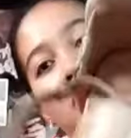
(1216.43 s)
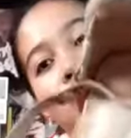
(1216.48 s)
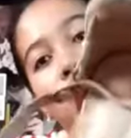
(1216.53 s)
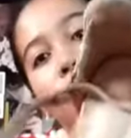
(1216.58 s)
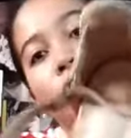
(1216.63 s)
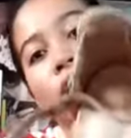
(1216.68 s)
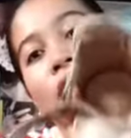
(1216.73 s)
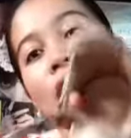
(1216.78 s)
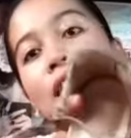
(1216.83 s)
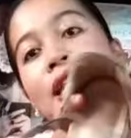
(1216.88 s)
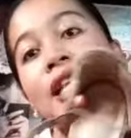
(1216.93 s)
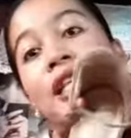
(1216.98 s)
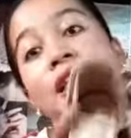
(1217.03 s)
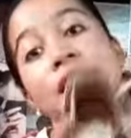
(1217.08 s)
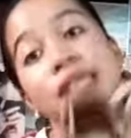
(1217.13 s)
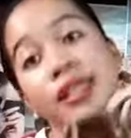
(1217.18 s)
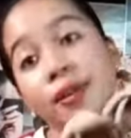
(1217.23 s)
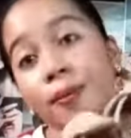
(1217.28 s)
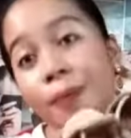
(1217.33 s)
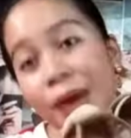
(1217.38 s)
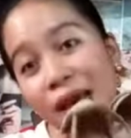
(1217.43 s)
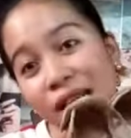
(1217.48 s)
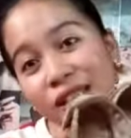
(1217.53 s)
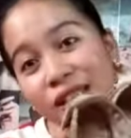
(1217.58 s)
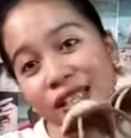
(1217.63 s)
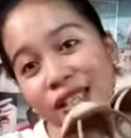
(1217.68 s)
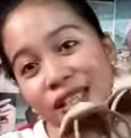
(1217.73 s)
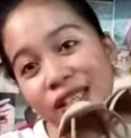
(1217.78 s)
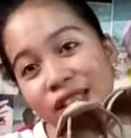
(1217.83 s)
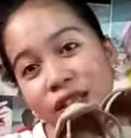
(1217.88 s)
pesos only, and this is the
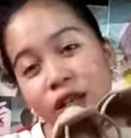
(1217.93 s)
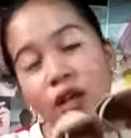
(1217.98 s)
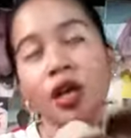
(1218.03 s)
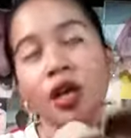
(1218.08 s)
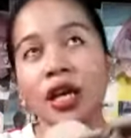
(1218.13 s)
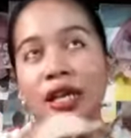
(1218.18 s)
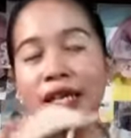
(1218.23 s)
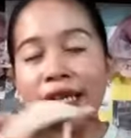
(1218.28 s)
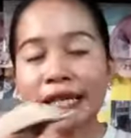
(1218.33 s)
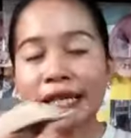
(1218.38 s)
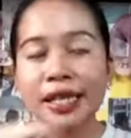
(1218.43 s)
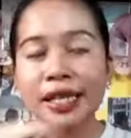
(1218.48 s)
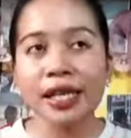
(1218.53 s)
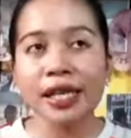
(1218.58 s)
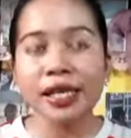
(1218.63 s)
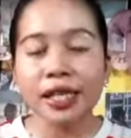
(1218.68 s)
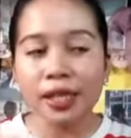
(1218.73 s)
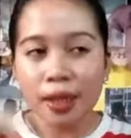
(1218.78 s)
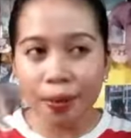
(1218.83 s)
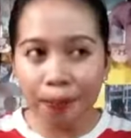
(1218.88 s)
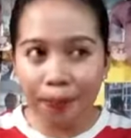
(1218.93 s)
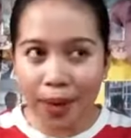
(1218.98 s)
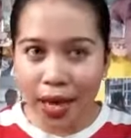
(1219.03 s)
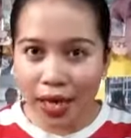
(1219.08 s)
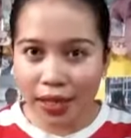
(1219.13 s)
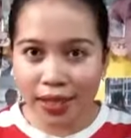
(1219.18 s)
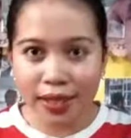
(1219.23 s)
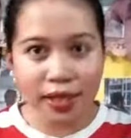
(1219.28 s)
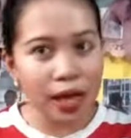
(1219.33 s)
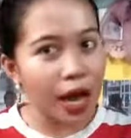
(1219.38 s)
best. This is the
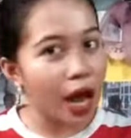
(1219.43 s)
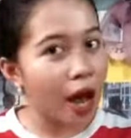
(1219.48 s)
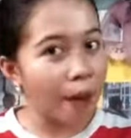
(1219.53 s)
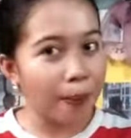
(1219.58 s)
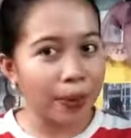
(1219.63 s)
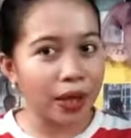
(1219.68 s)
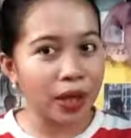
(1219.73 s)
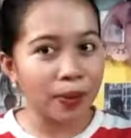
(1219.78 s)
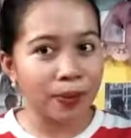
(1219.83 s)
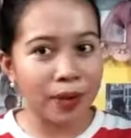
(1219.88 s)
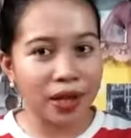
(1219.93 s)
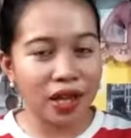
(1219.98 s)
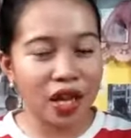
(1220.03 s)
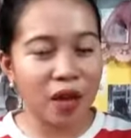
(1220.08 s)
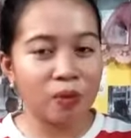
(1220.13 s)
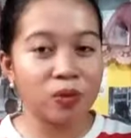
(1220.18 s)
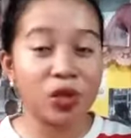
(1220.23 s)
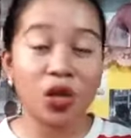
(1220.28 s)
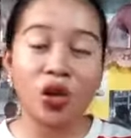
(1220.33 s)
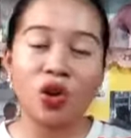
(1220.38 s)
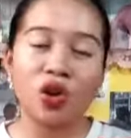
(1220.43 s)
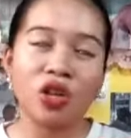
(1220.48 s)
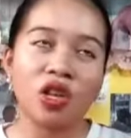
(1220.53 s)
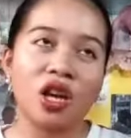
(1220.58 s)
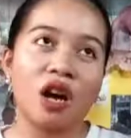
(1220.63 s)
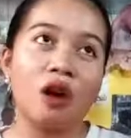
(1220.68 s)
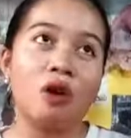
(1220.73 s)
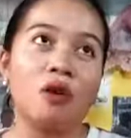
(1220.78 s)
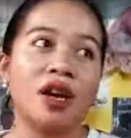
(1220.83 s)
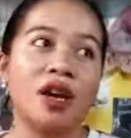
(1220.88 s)
best happened in my life.
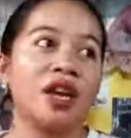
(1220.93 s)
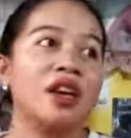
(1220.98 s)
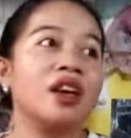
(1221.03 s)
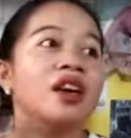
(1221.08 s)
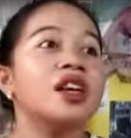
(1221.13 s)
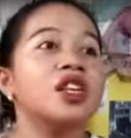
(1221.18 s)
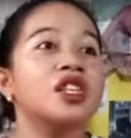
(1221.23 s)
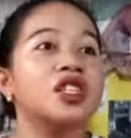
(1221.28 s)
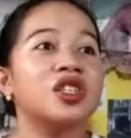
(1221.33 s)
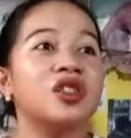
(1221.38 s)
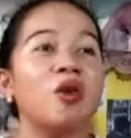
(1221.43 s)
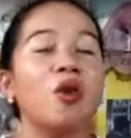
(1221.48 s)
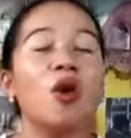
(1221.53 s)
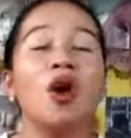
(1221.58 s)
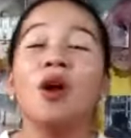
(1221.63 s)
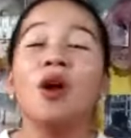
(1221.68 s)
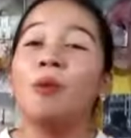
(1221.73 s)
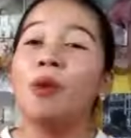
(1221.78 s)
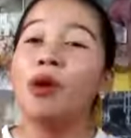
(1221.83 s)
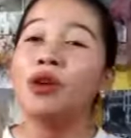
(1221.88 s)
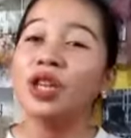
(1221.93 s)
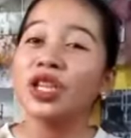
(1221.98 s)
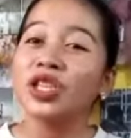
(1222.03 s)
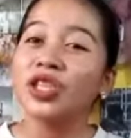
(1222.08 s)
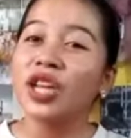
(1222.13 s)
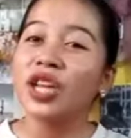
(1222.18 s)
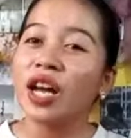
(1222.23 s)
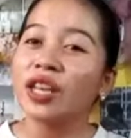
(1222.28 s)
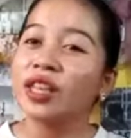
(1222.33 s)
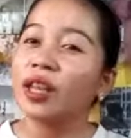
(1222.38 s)
So, mauna
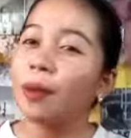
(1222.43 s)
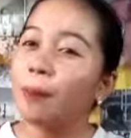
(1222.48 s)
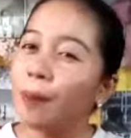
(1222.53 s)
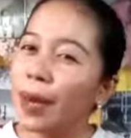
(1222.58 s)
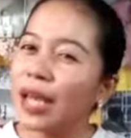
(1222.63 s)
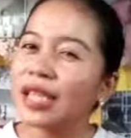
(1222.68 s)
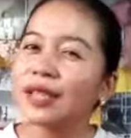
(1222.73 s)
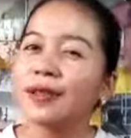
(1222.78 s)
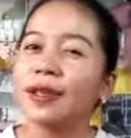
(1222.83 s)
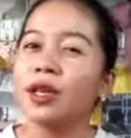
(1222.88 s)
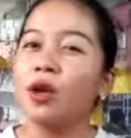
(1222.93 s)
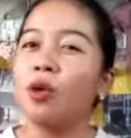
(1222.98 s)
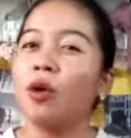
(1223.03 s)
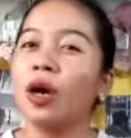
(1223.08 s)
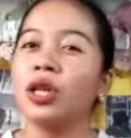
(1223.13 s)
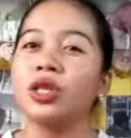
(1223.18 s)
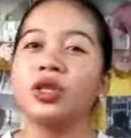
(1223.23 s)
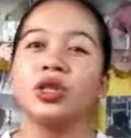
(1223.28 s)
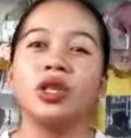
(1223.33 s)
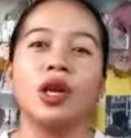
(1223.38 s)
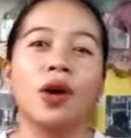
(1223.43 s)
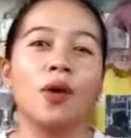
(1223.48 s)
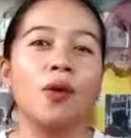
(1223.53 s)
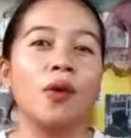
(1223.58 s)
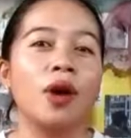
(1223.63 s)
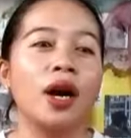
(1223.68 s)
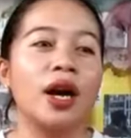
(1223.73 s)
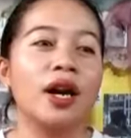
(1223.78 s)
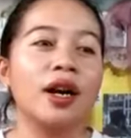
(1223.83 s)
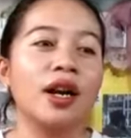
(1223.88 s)
siya ang the best nga naukat yun
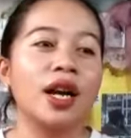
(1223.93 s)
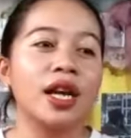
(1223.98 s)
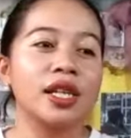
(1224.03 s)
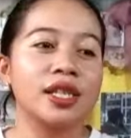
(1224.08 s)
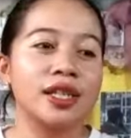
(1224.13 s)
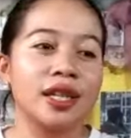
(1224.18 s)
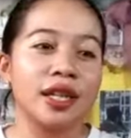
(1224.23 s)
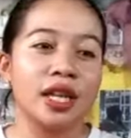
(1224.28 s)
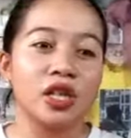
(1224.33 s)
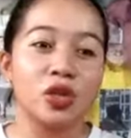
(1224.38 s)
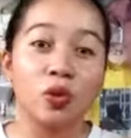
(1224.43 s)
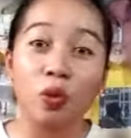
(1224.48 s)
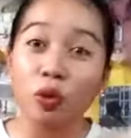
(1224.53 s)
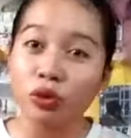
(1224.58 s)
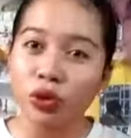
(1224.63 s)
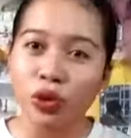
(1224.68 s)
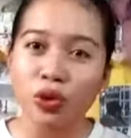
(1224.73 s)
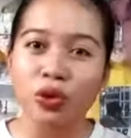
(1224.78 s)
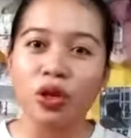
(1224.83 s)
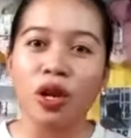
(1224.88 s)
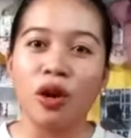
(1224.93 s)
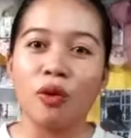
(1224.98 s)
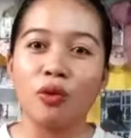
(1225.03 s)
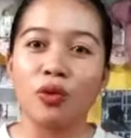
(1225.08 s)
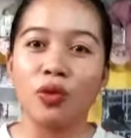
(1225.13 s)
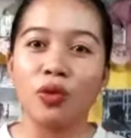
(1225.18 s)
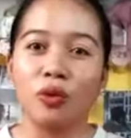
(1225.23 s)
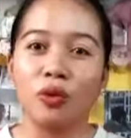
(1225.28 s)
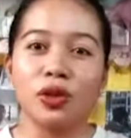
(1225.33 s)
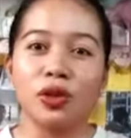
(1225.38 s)
ako nga, guys, nga nasuot yun
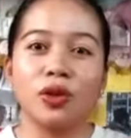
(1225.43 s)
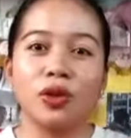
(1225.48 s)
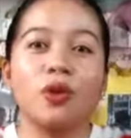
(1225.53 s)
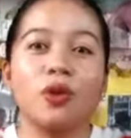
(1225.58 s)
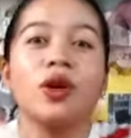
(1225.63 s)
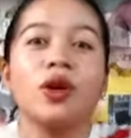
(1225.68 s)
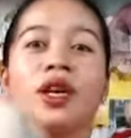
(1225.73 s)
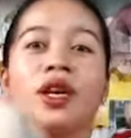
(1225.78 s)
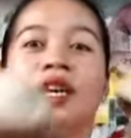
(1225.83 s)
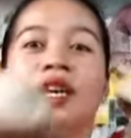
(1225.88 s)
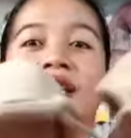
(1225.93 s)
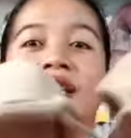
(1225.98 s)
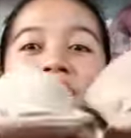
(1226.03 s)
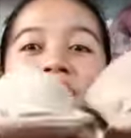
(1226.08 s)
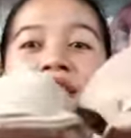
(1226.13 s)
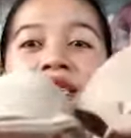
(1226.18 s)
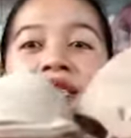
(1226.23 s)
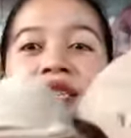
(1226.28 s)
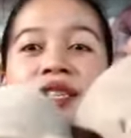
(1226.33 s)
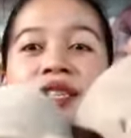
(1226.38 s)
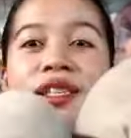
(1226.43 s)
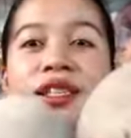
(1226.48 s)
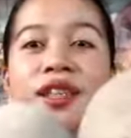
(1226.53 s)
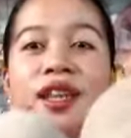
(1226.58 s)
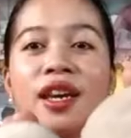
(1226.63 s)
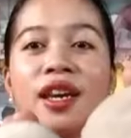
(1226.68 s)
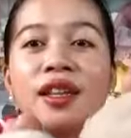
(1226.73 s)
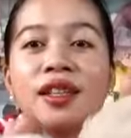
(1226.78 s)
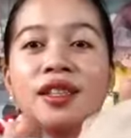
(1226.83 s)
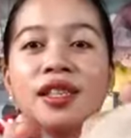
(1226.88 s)
ako, no? So, this is
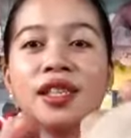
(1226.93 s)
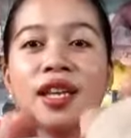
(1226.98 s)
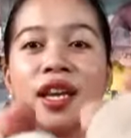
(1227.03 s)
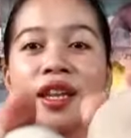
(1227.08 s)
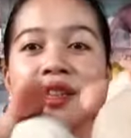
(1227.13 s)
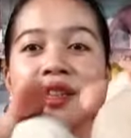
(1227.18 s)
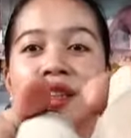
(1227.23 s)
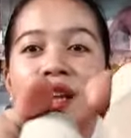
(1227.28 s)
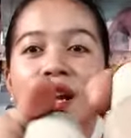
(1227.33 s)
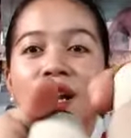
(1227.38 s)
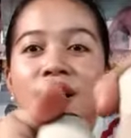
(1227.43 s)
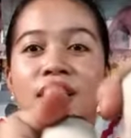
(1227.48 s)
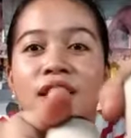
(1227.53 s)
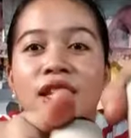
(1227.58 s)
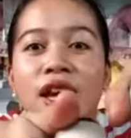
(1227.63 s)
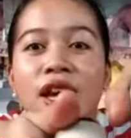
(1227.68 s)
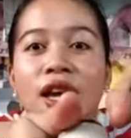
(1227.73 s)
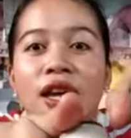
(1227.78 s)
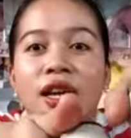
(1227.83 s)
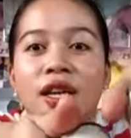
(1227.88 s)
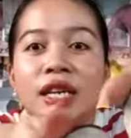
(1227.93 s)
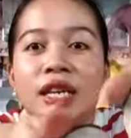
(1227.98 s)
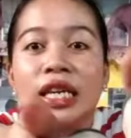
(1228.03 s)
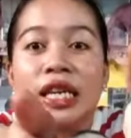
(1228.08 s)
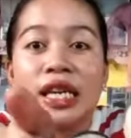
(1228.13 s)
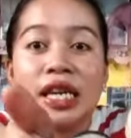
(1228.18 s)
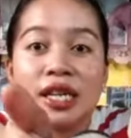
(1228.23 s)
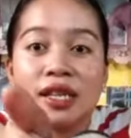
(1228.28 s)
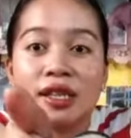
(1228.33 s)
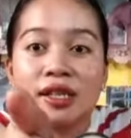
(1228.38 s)
it. Sandal na
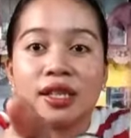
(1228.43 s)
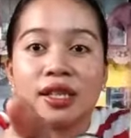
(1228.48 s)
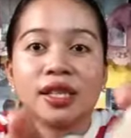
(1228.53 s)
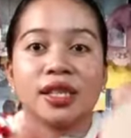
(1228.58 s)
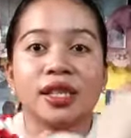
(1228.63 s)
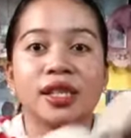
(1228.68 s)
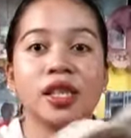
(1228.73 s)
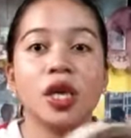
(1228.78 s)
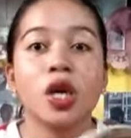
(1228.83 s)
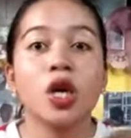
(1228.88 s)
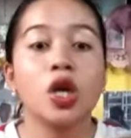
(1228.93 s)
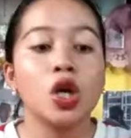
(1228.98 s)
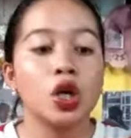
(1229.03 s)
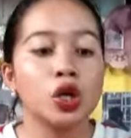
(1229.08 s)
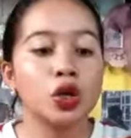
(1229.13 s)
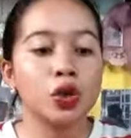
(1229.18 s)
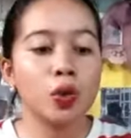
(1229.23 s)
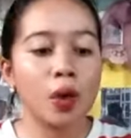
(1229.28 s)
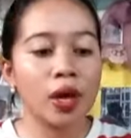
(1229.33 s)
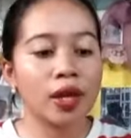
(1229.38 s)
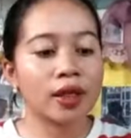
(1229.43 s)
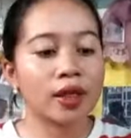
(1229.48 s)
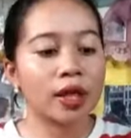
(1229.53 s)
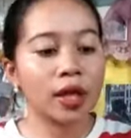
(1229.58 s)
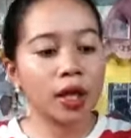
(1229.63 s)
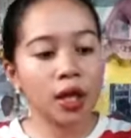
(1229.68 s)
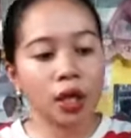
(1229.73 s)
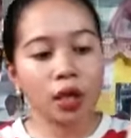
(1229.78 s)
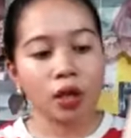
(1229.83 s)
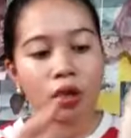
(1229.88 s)
heels. So, I
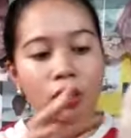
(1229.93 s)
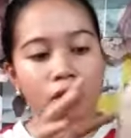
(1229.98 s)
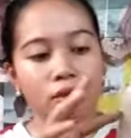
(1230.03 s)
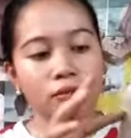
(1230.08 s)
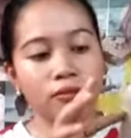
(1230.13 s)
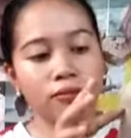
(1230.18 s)
think,